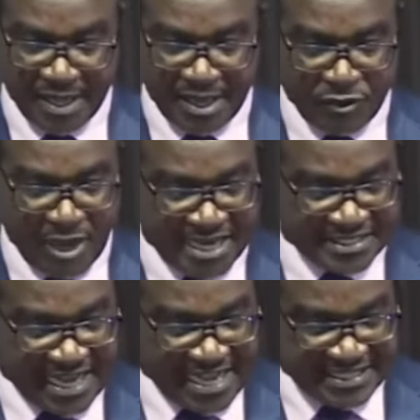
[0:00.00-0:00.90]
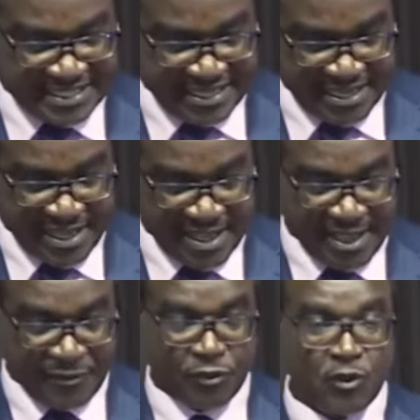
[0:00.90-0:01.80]
Your Excellency,
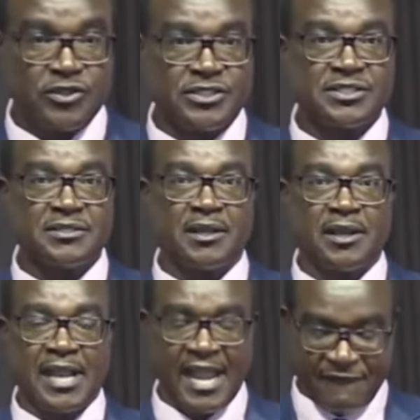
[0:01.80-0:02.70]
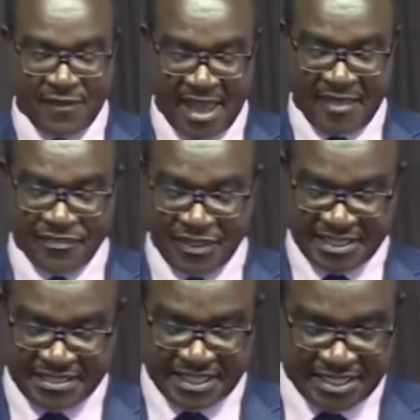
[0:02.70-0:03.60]
those cover
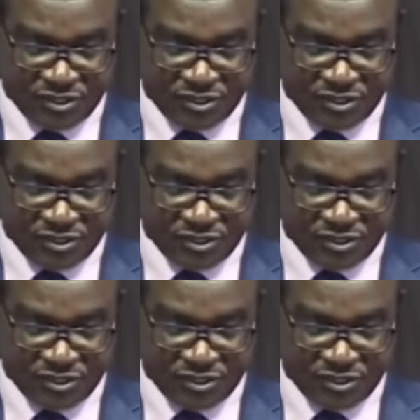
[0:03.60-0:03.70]
36